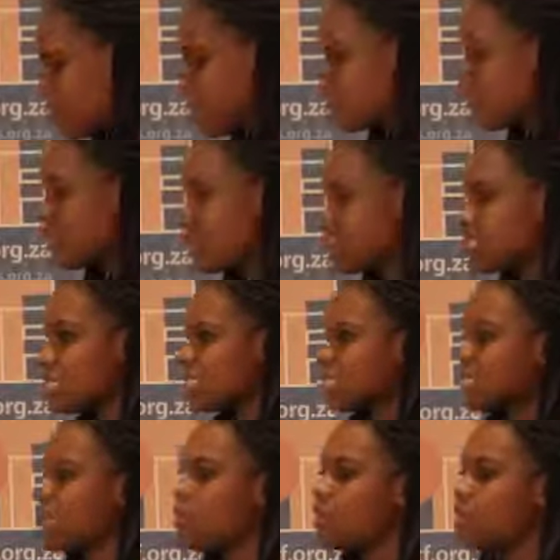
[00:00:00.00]
haven't
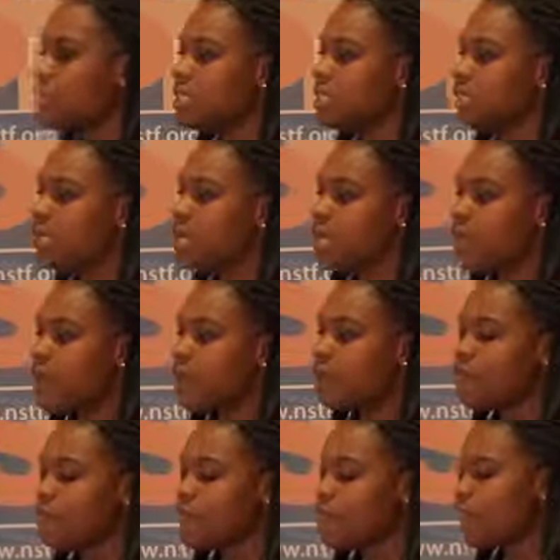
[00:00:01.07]
necessarily,
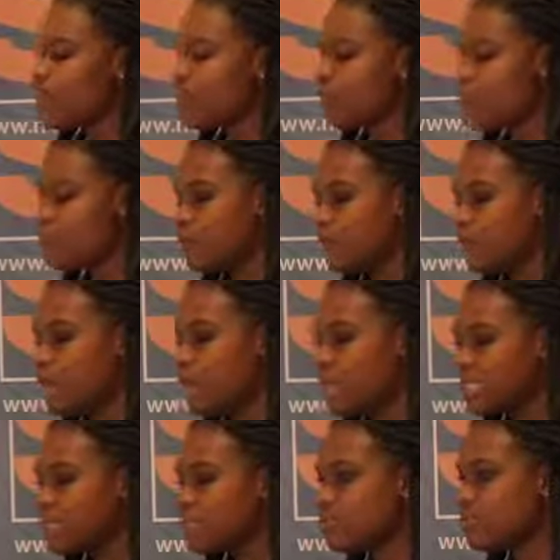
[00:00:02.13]
we're not fully
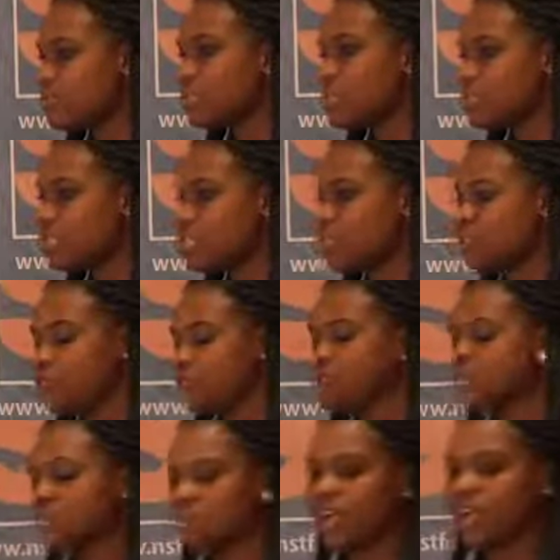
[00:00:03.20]
accustomed to that yet. You'll
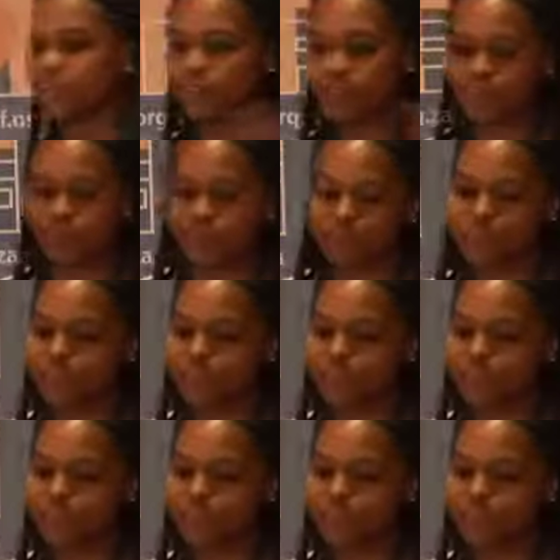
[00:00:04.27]
still have your work